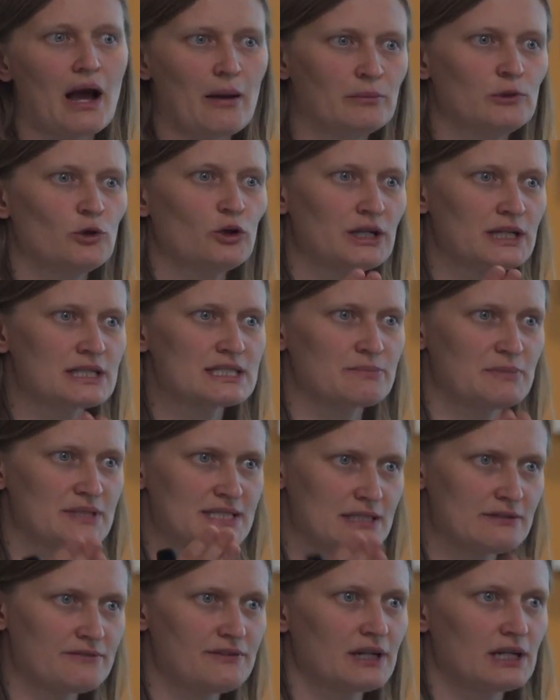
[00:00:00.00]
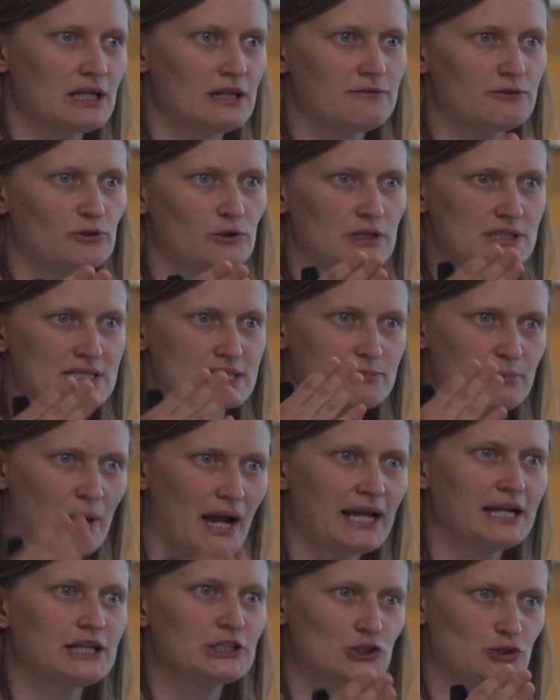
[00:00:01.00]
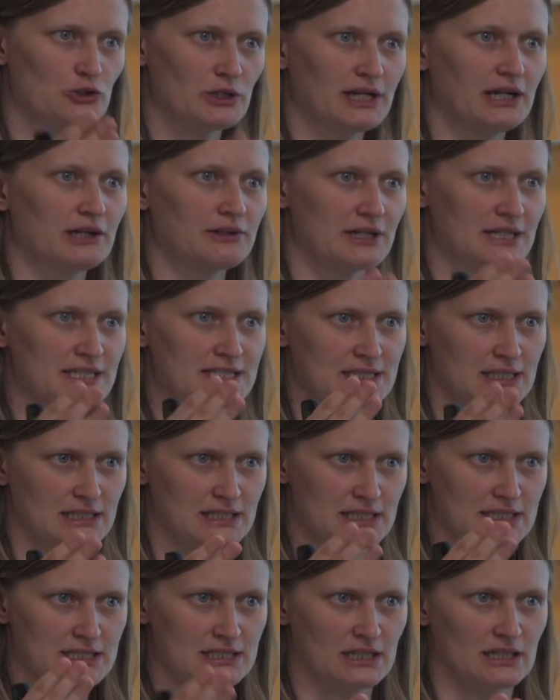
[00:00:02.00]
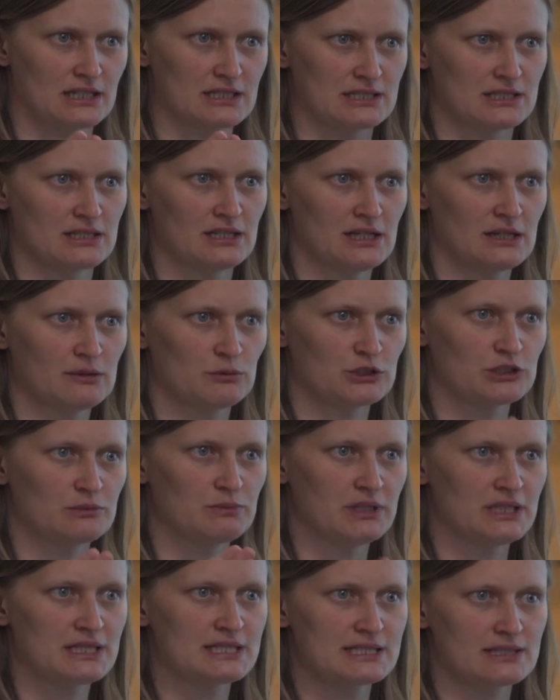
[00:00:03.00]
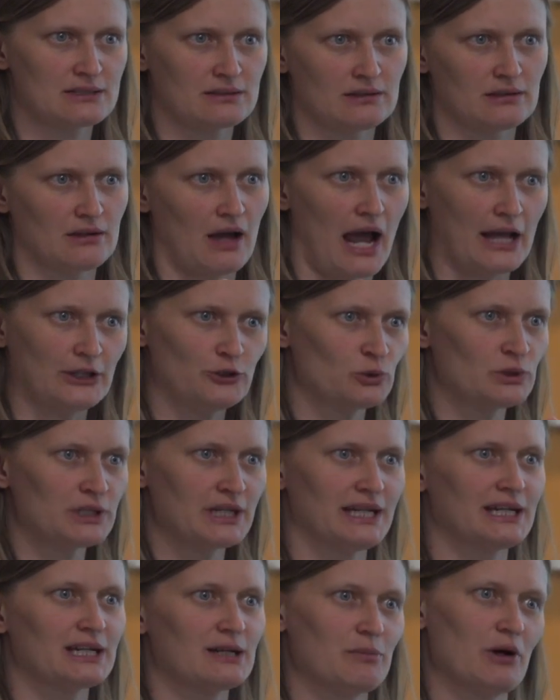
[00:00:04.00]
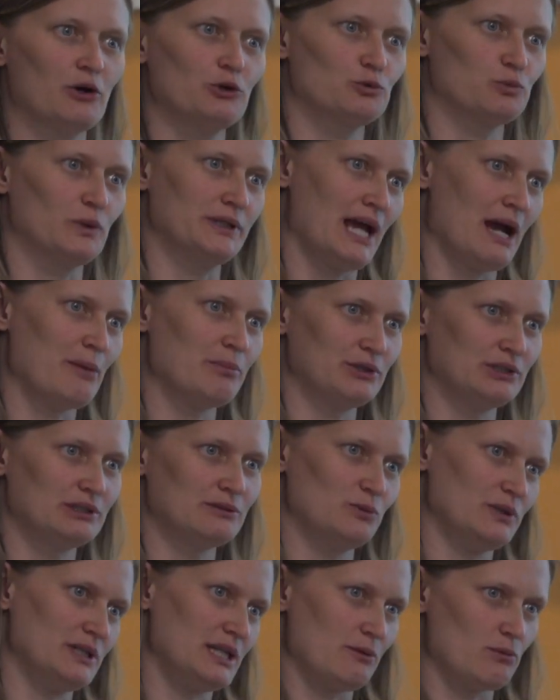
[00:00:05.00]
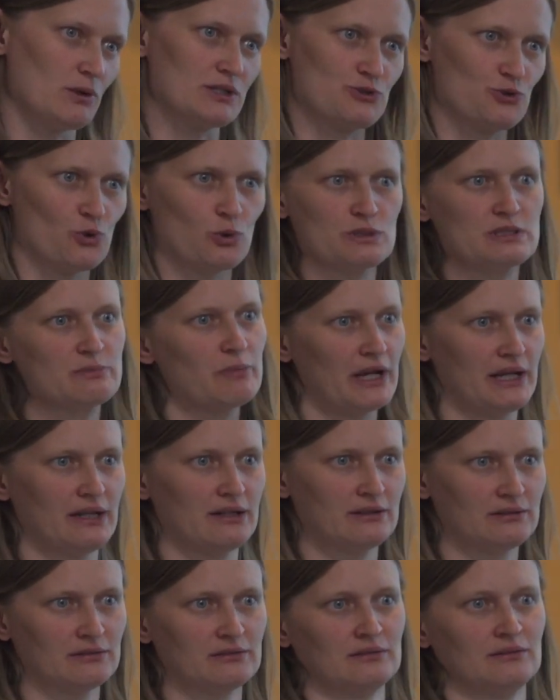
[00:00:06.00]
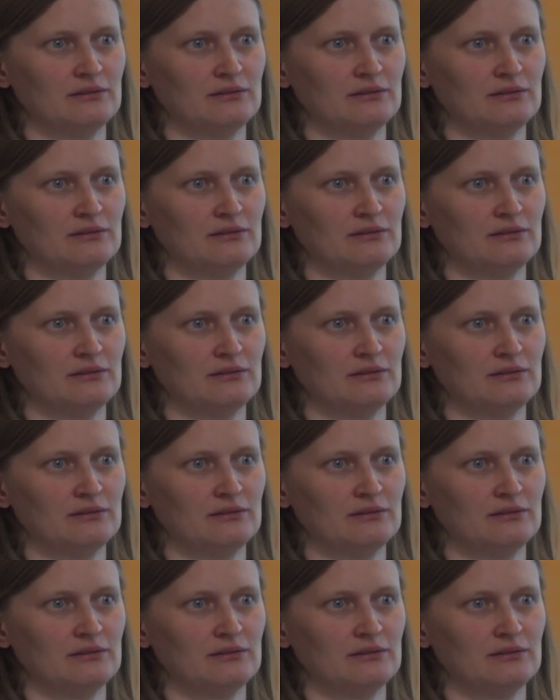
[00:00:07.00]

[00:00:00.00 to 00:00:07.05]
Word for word: I'm looking specifically for spike triggering statistics, which means I don't care about what happened when there was no spike.